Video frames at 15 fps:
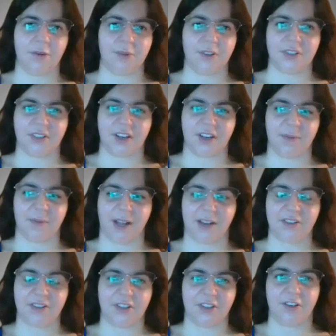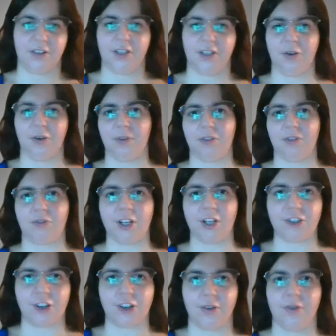this time last year, with trade
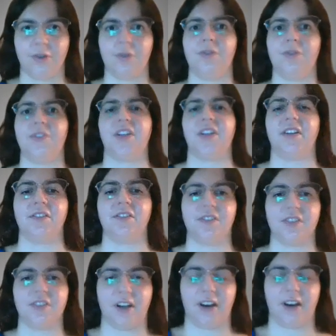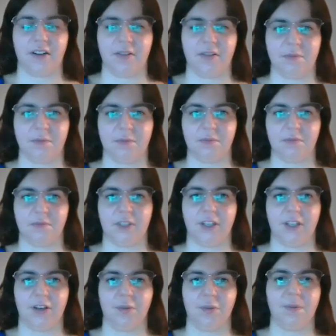shows and,
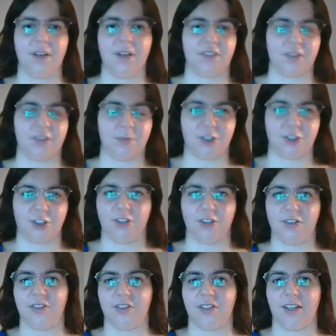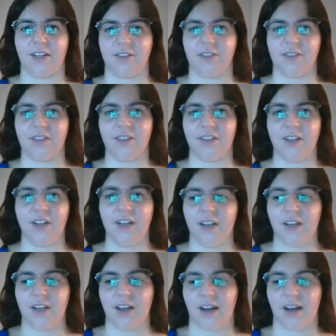exhibitions and
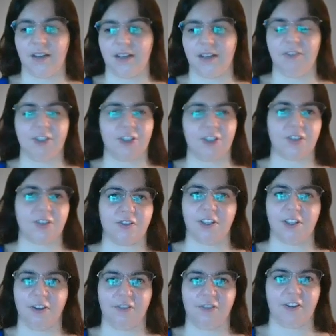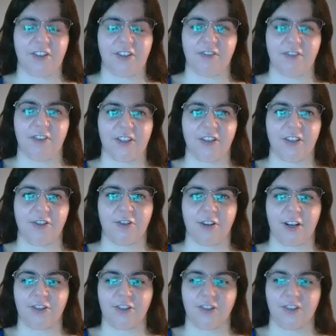even just, face-to-face
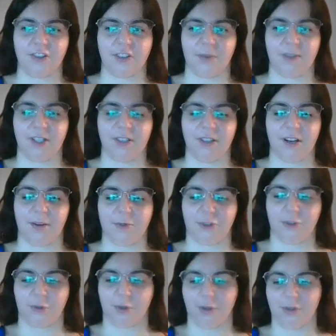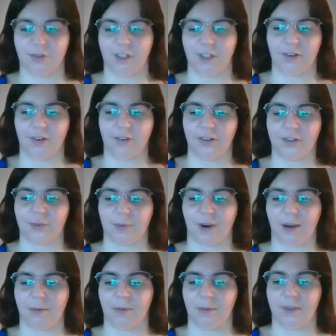introductions. I mean, I'm sure, there's
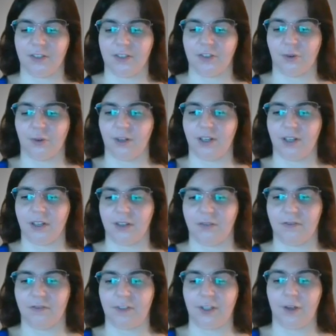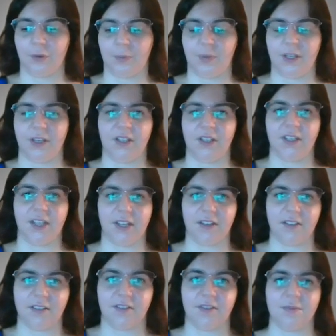probably a degree of, being
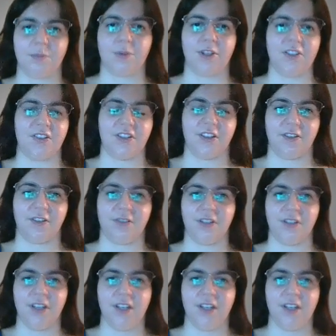in Princeton